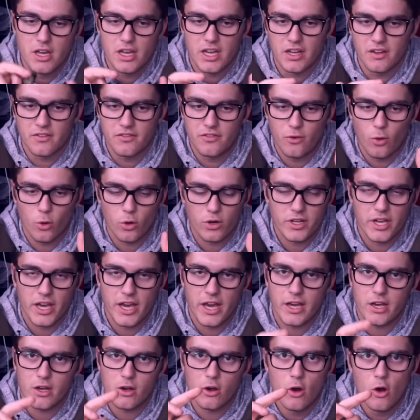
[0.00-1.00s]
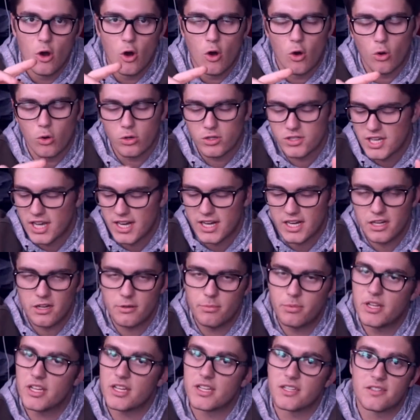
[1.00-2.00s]
in 4K or
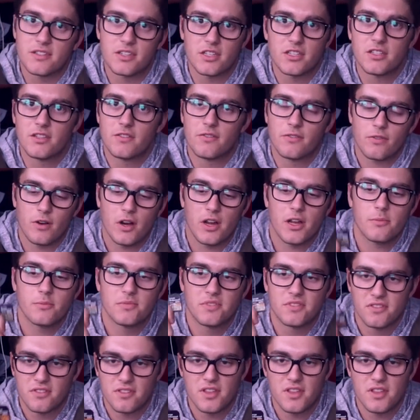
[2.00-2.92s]
1080p at 60 frames.